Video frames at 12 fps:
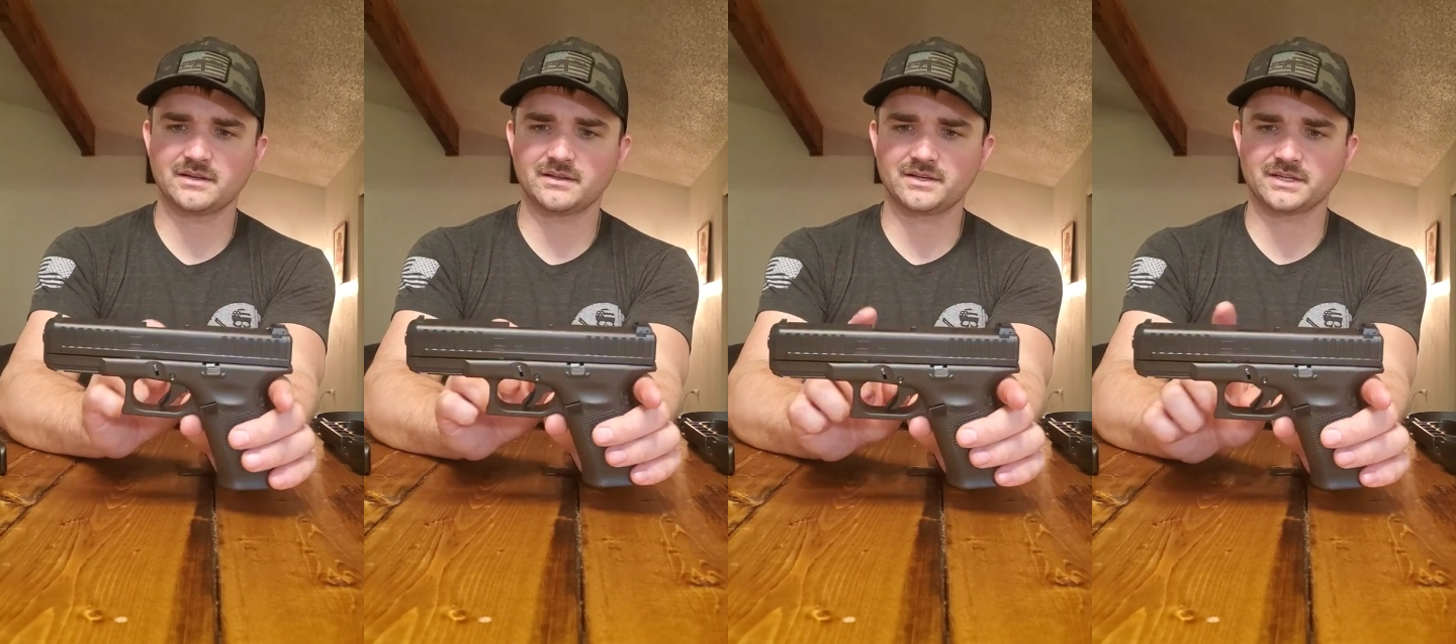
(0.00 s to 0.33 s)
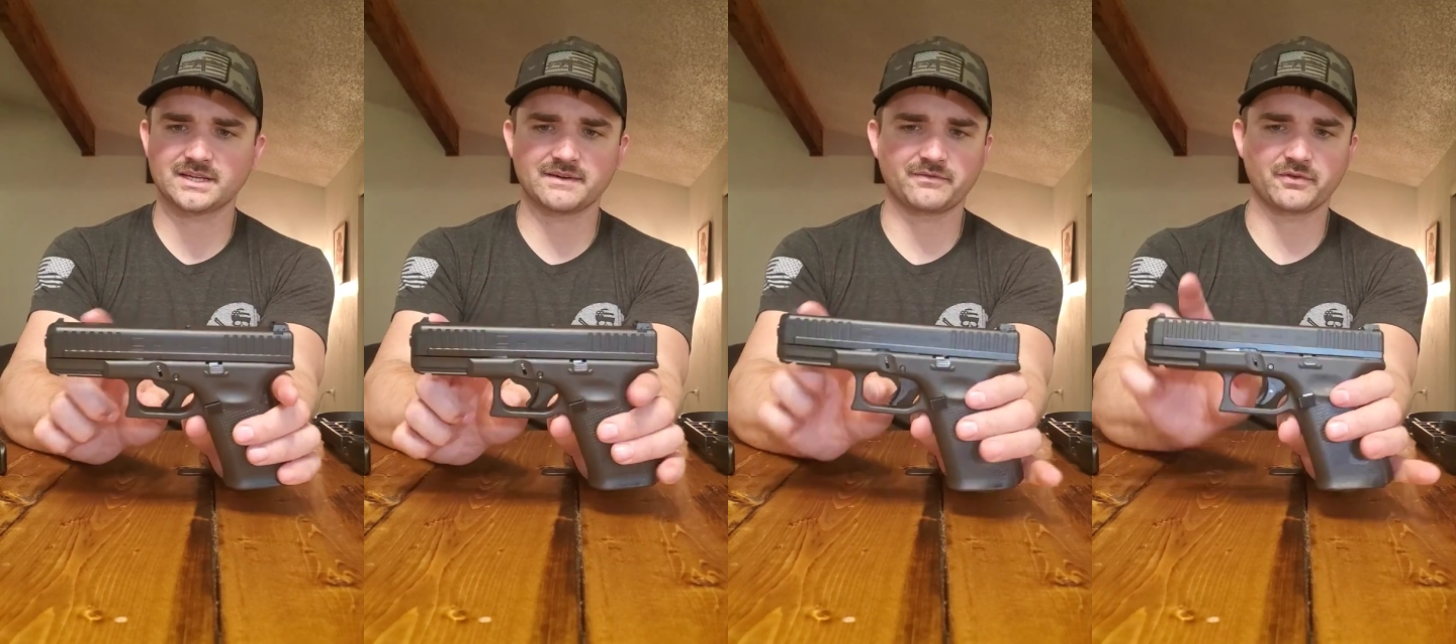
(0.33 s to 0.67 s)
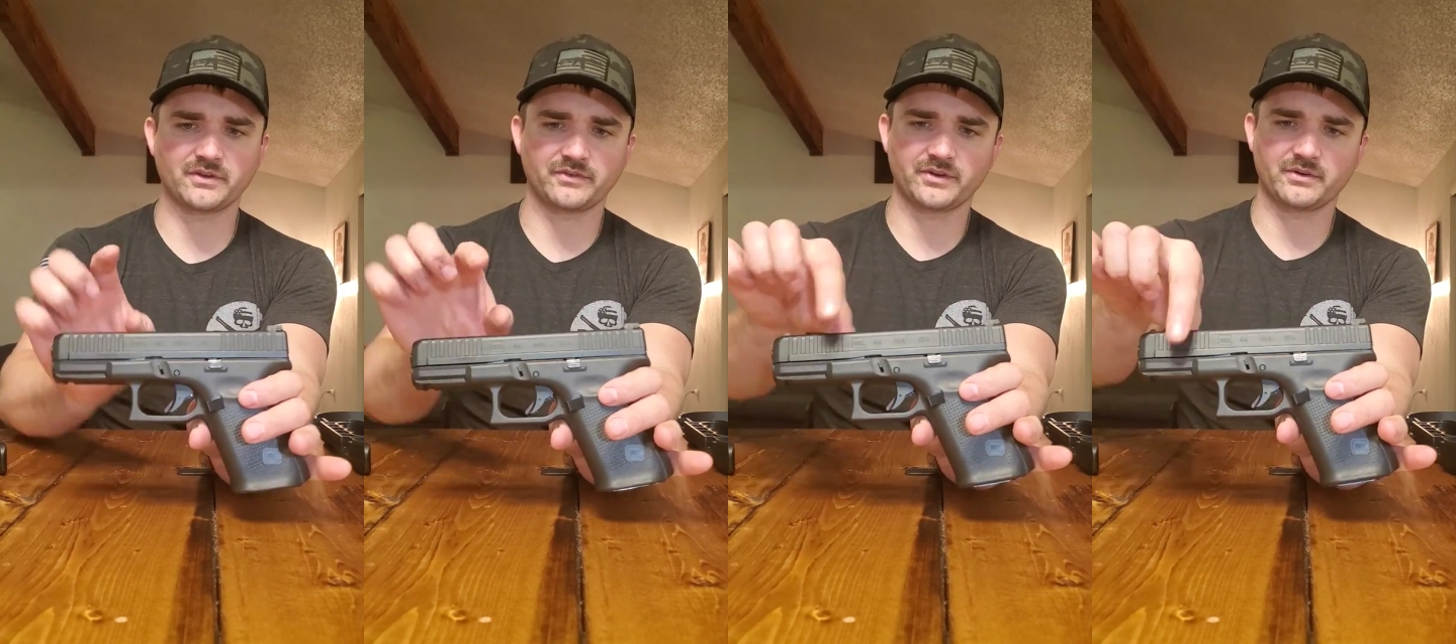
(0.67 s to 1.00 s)
It does have
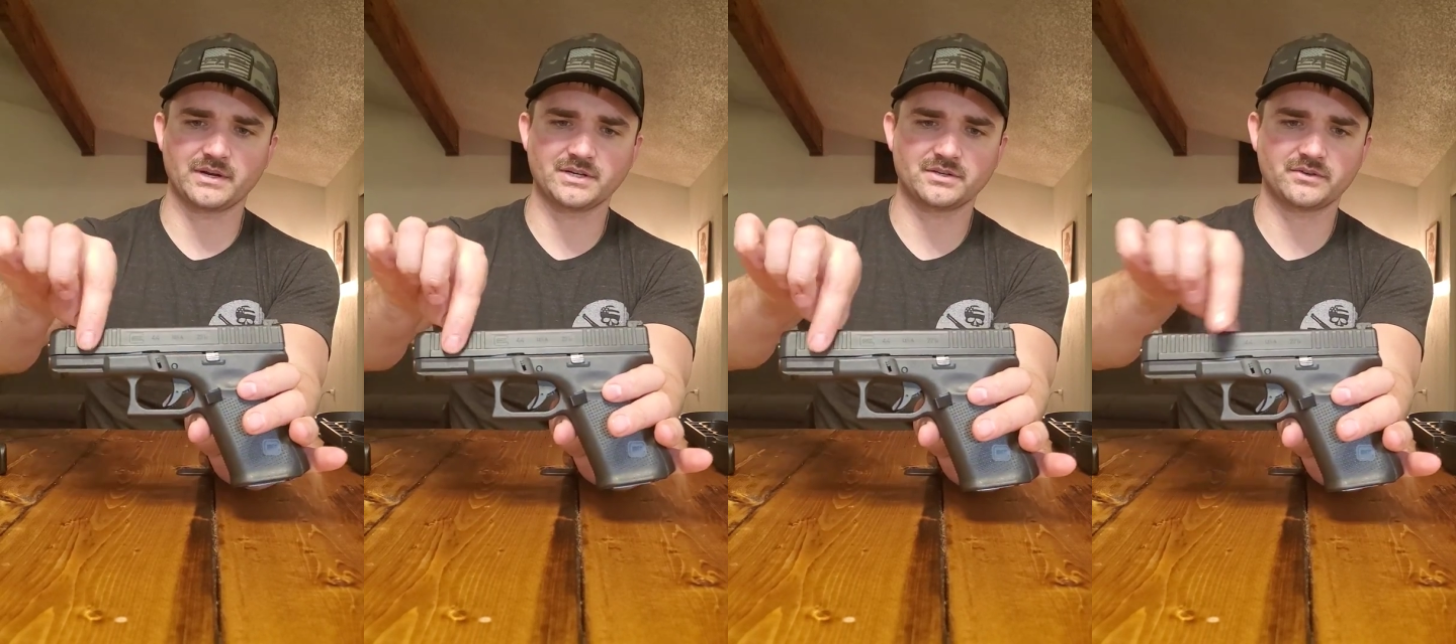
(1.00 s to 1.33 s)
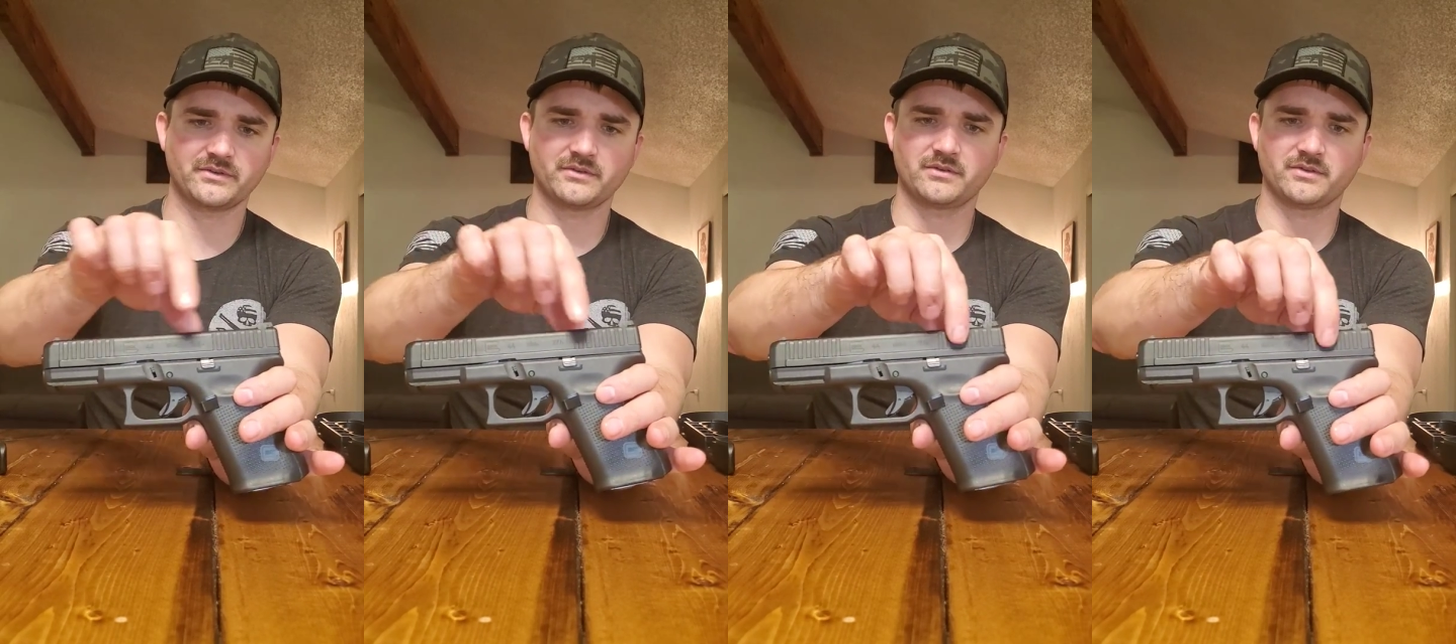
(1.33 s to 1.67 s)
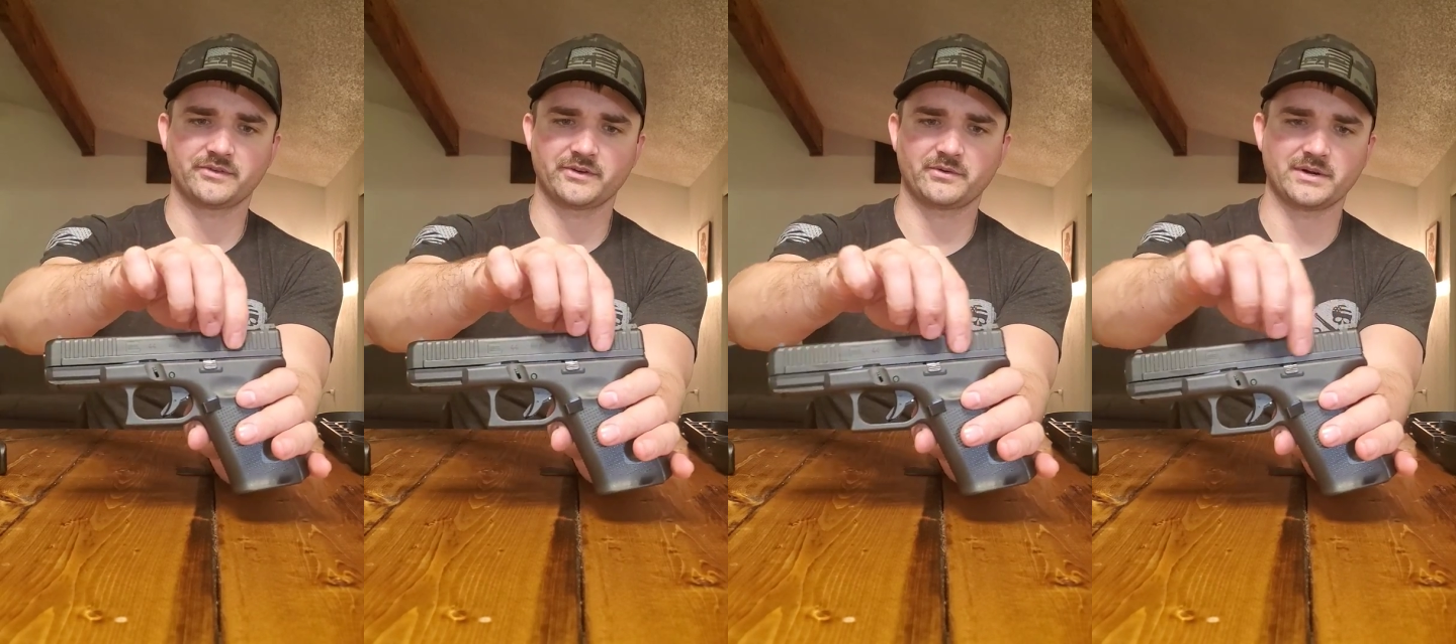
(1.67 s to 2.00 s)
front serrations. The
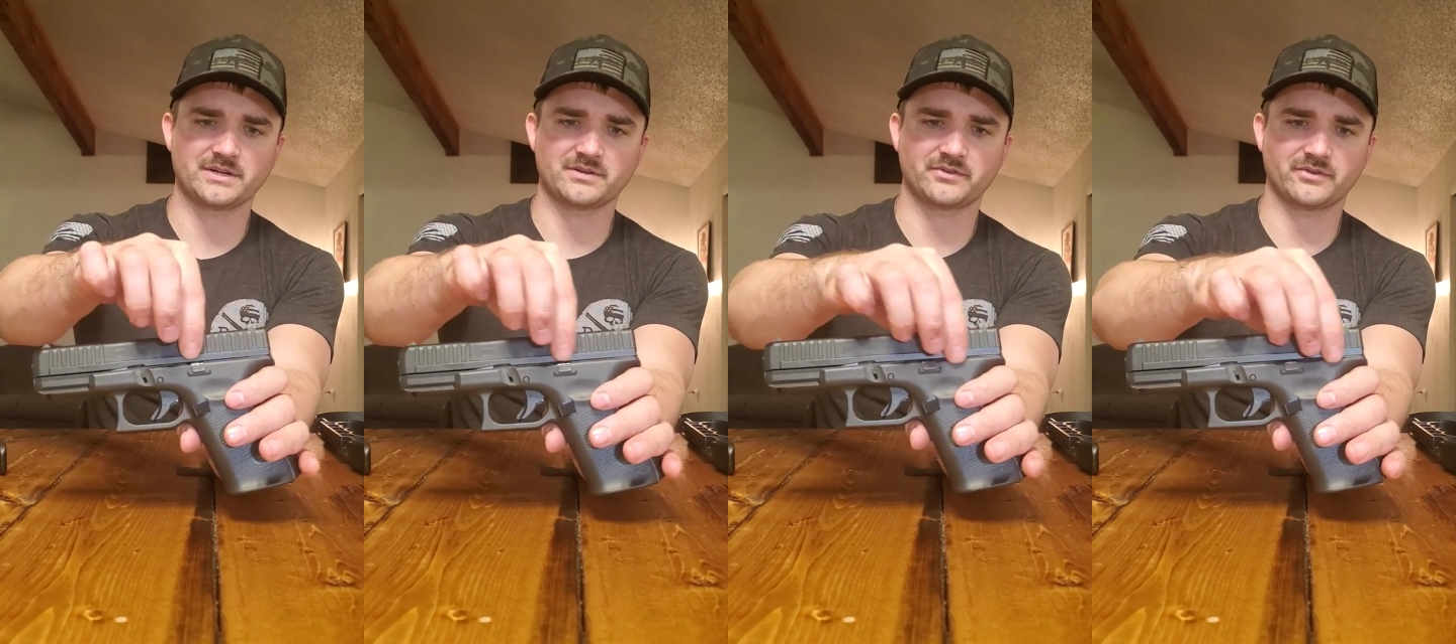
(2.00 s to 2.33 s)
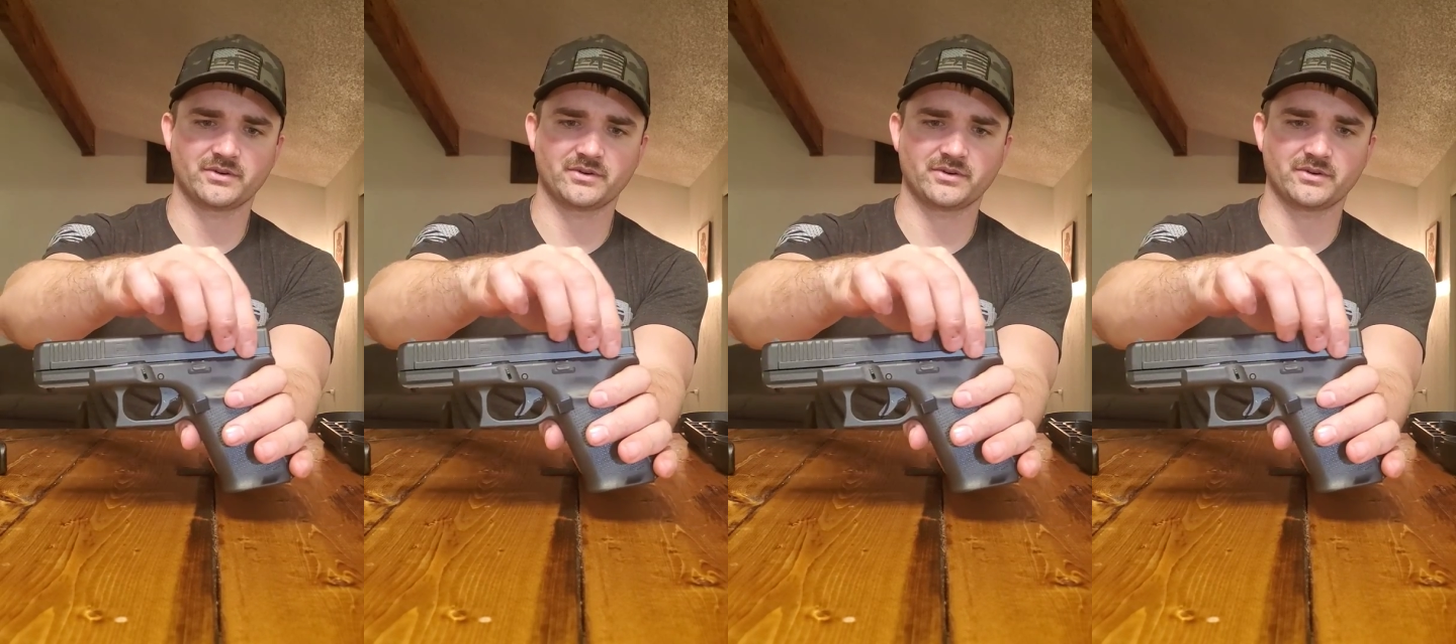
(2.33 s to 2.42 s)
serrations